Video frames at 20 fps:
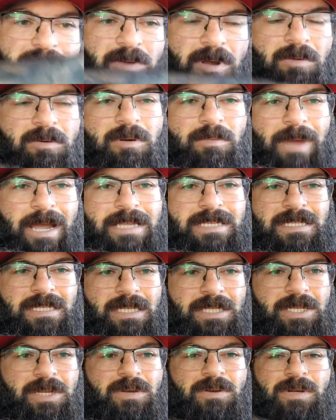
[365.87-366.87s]
what we're
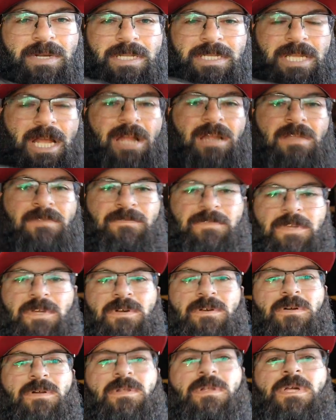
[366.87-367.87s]
basically doing, is hauling
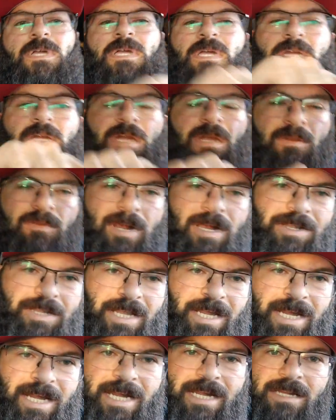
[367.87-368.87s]
fuel around
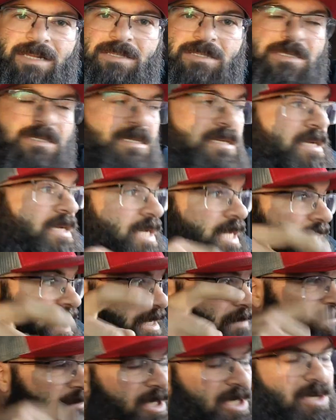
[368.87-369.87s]
the house.
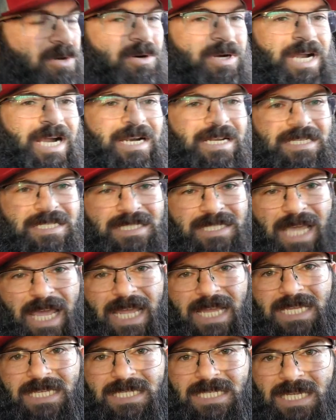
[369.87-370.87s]
But going out of
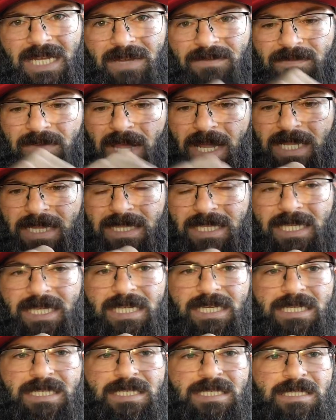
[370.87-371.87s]
state and stuff like
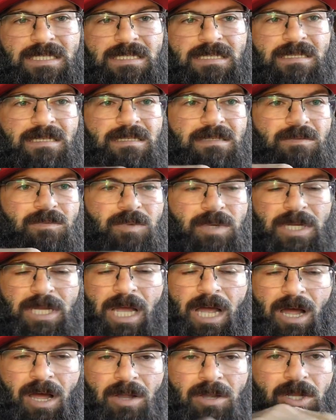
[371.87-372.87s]
this, we
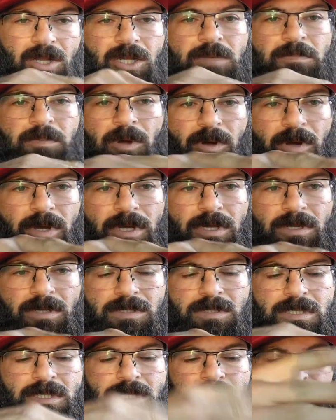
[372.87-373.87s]
haul lube
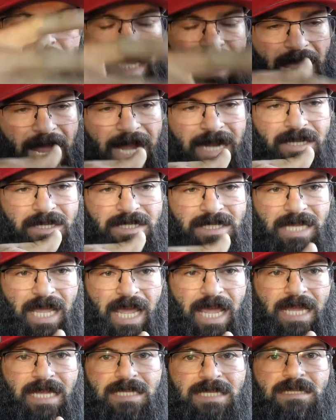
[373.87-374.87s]
oils out of
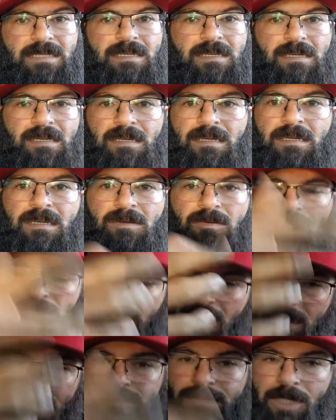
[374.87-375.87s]
state.
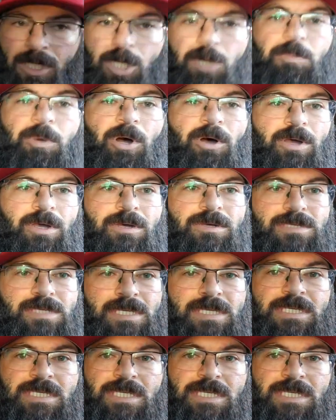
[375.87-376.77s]
Well, lube oils and